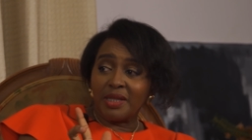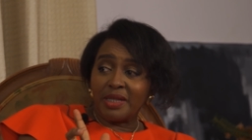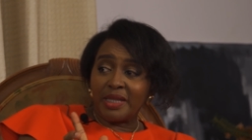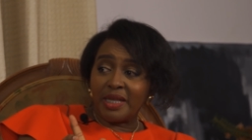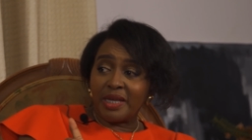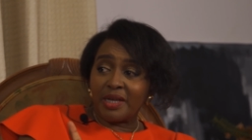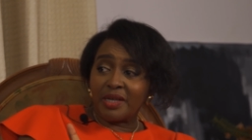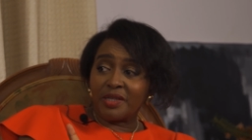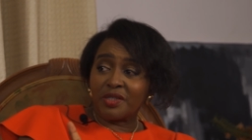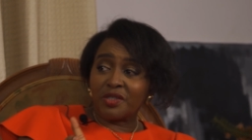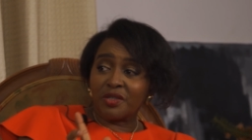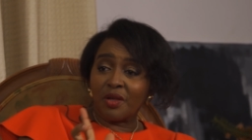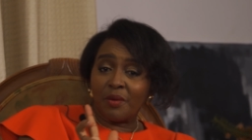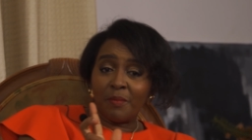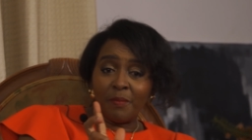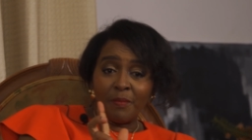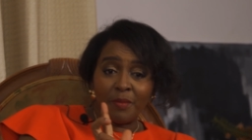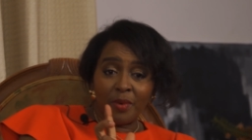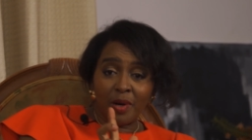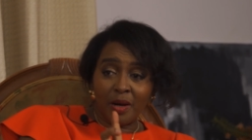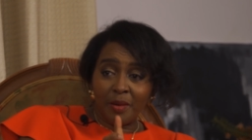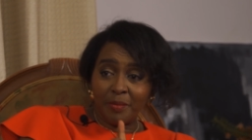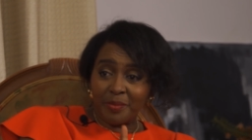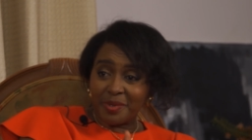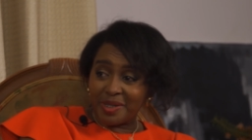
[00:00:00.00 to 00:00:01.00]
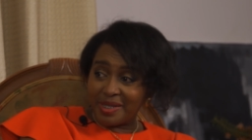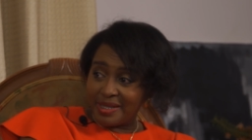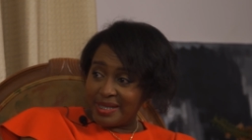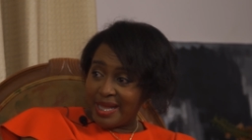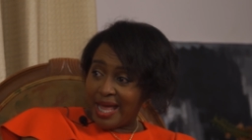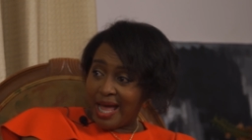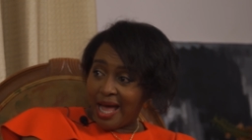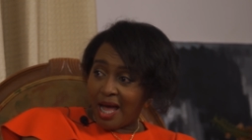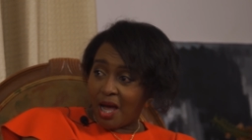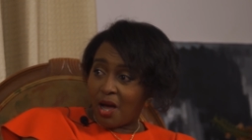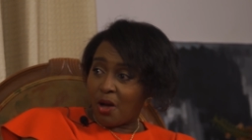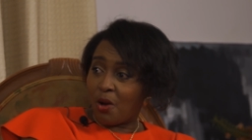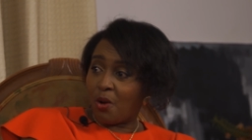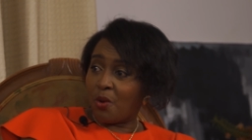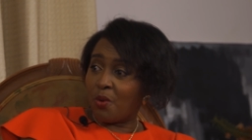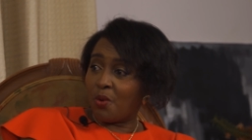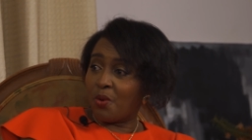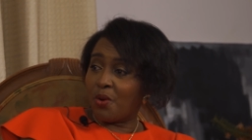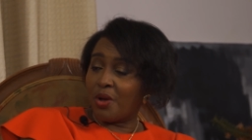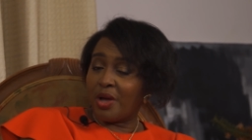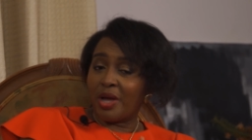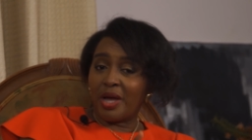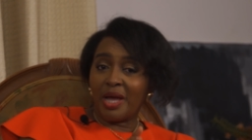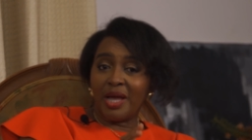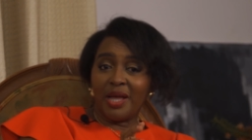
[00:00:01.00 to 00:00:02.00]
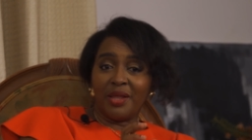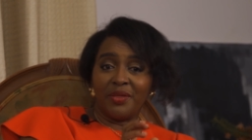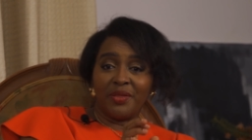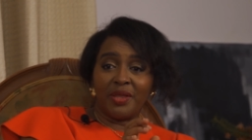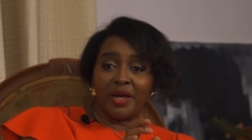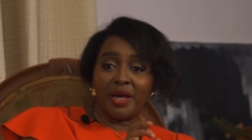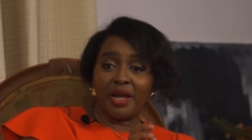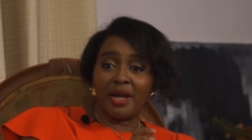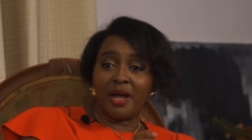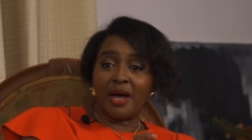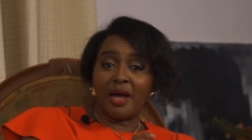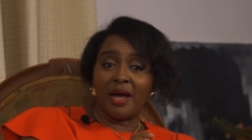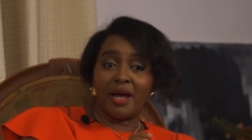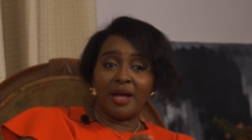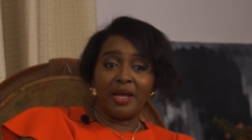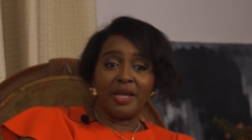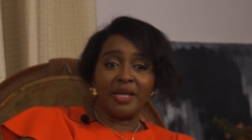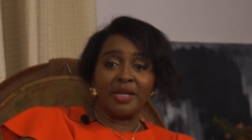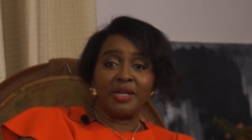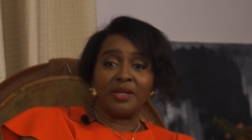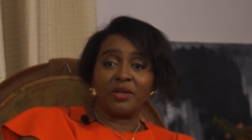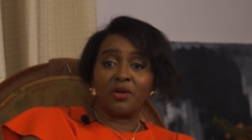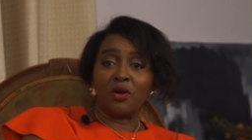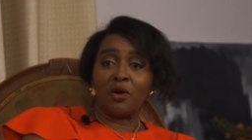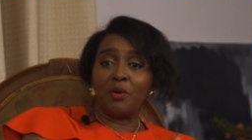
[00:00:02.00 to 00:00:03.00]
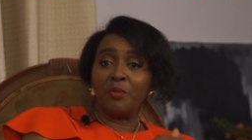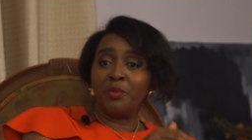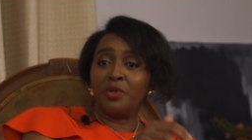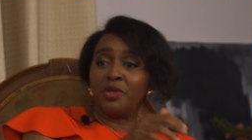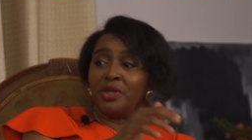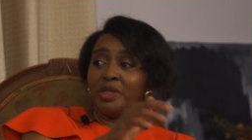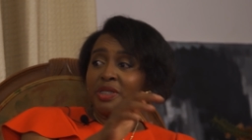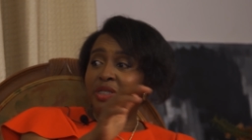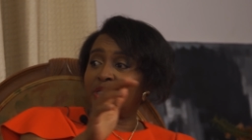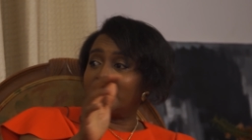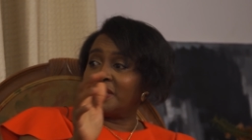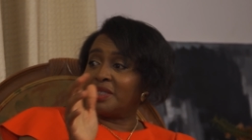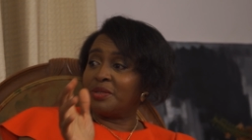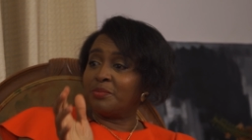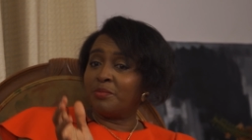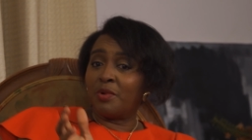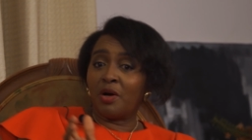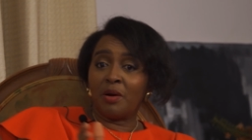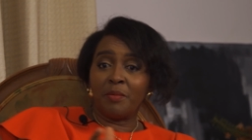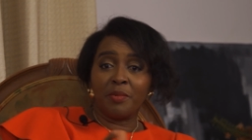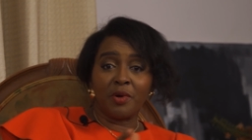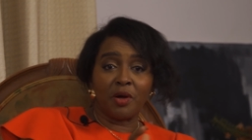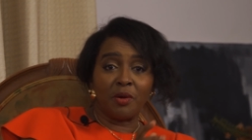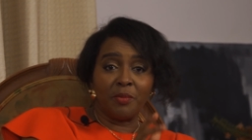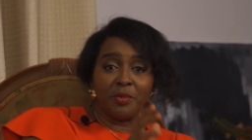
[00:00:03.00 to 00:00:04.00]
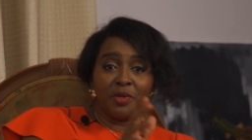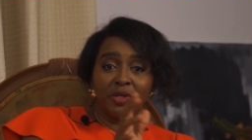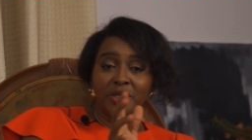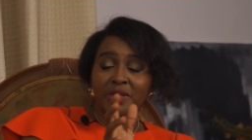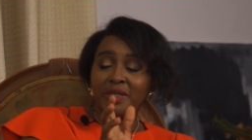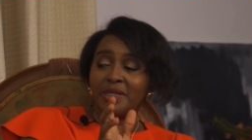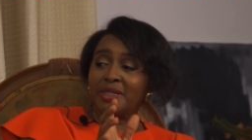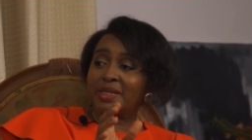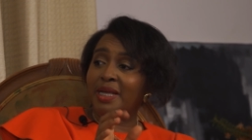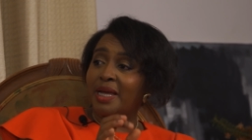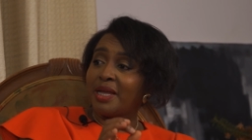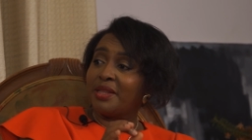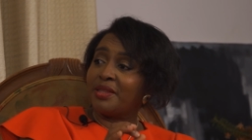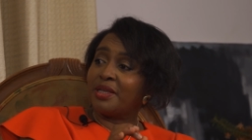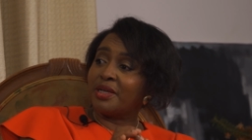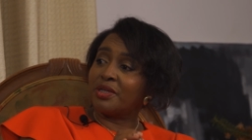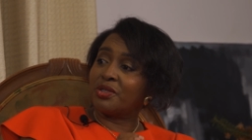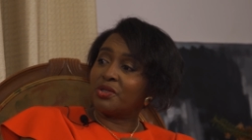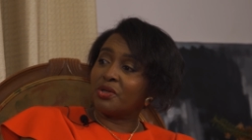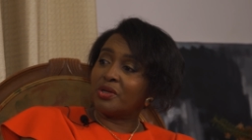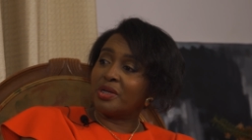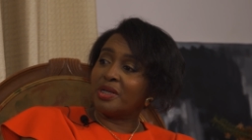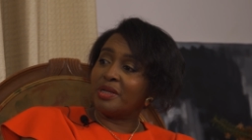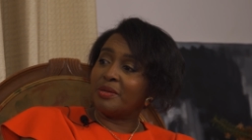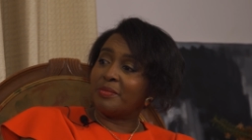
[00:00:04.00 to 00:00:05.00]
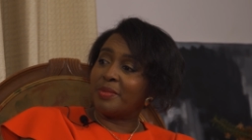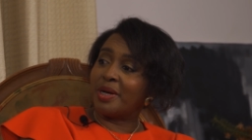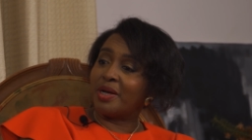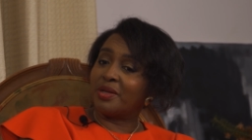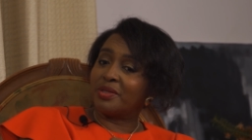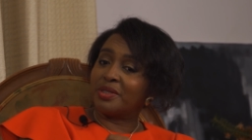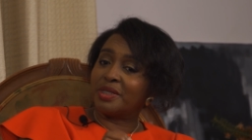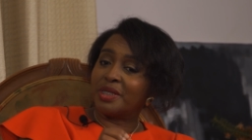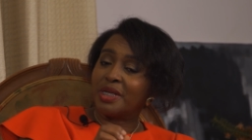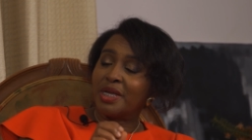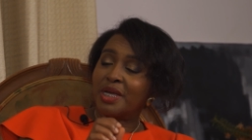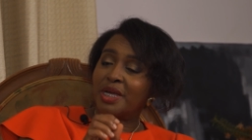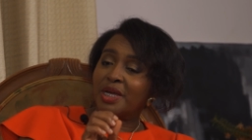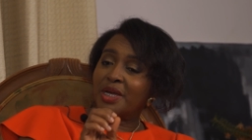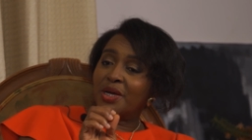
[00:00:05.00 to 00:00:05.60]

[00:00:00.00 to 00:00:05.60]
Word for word: There are some moms now that are in communities, mom communities, and they're talking about